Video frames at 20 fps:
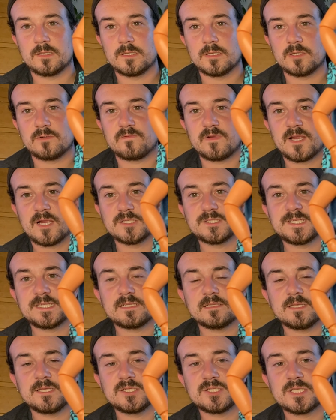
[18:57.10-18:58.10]
All right,
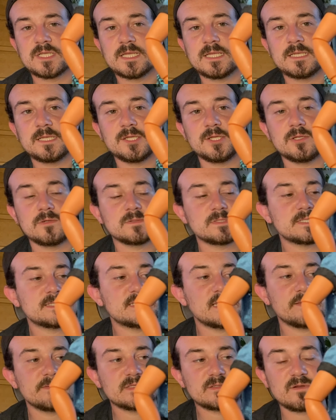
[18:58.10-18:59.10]
articulation, you know, it's the
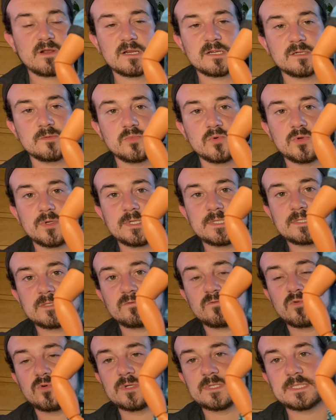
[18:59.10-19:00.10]
same as Rocker Boy. So
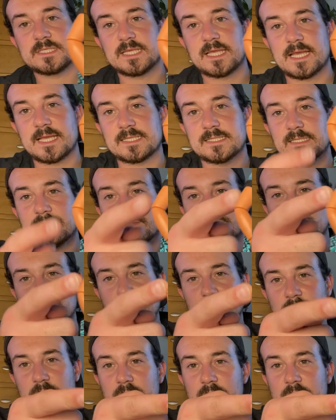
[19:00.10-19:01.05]
of course he has like the